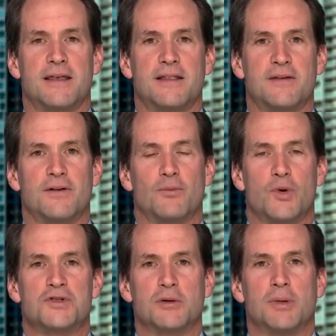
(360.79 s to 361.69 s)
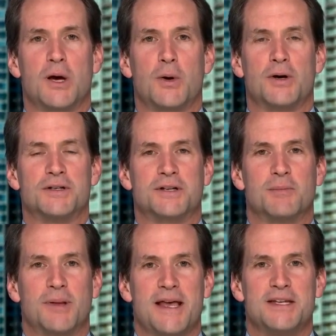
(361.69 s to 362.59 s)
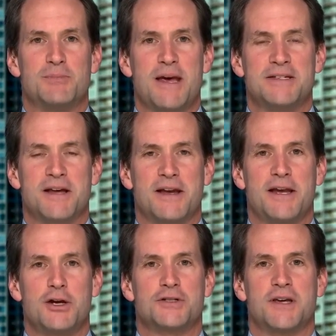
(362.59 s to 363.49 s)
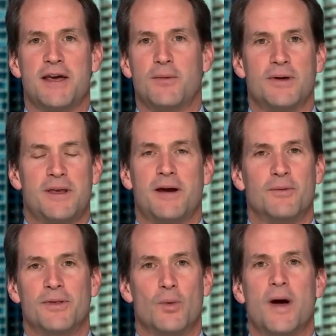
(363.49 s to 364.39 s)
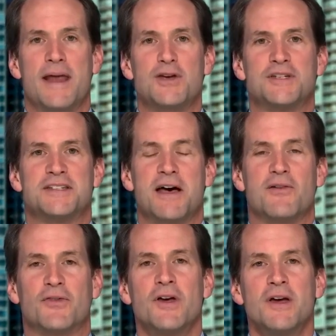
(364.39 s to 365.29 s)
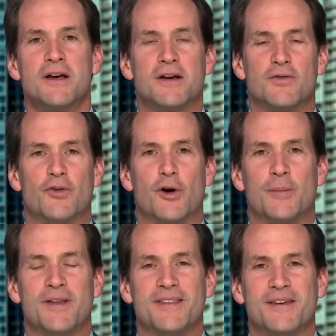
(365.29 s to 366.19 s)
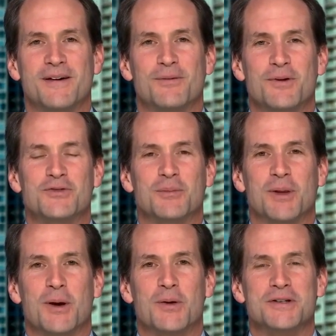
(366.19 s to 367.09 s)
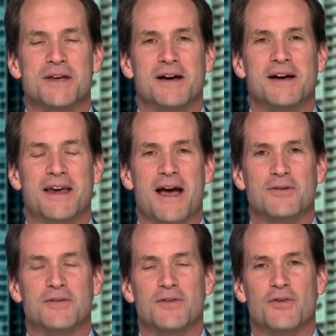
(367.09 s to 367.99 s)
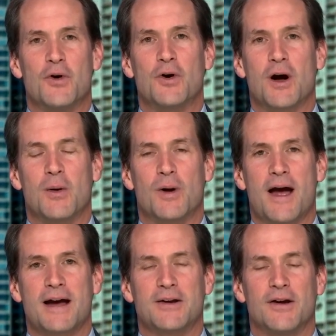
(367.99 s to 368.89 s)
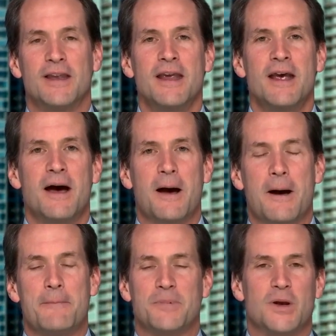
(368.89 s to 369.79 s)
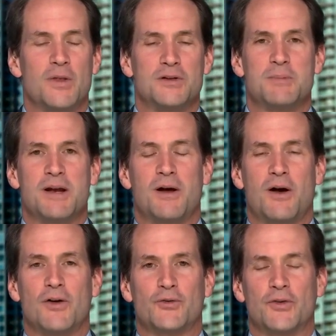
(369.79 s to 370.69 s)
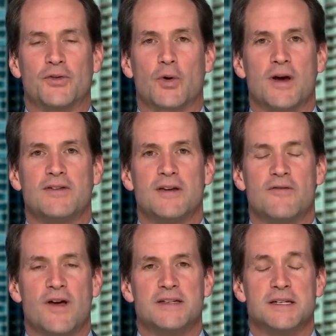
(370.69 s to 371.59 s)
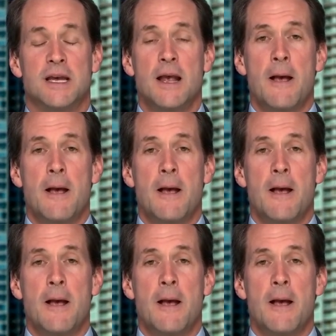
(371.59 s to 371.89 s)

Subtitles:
that the whistleblower's complaint is based on hearsay when the White House itself confirmed that the whistleblower's account of the phone call were accurate, you know, there's been all sorts of crazy defenses.